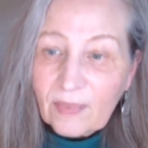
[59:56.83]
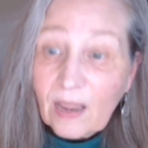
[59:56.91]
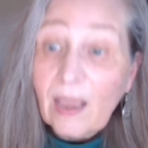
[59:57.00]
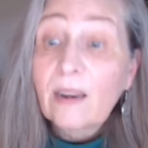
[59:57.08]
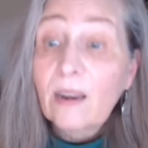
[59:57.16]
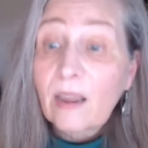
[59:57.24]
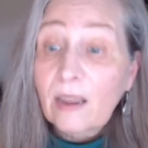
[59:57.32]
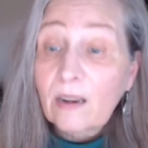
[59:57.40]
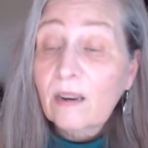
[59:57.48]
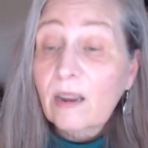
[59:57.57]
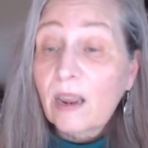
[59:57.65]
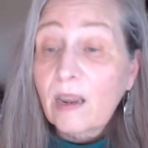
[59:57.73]

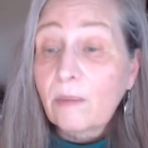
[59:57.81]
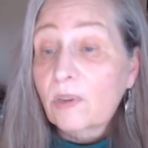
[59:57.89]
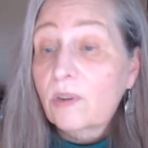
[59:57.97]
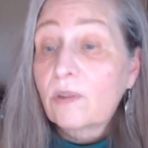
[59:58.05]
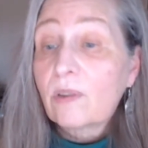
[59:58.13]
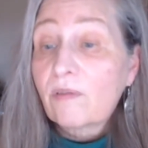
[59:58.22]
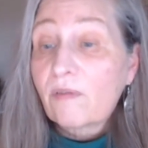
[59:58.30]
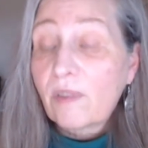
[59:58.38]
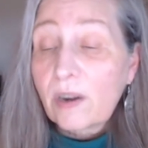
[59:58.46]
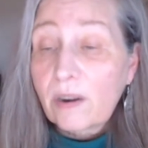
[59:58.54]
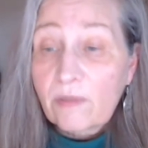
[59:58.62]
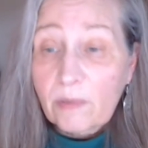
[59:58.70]
And games too. They're
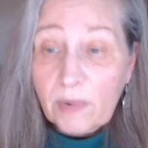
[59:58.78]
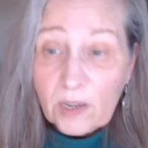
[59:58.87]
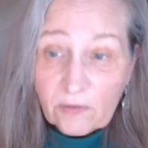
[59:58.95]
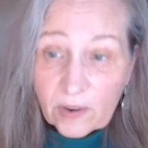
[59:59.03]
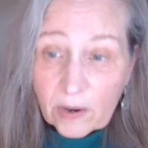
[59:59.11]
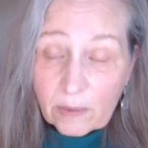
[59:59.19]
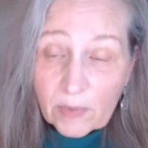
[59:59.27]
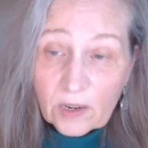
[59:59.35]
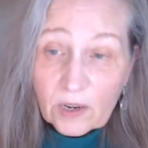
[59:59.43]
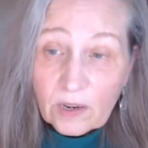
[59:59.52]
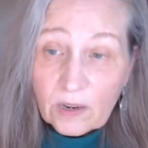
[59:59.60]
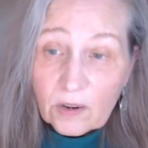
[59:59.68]
very
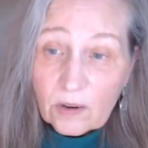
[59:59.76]
much into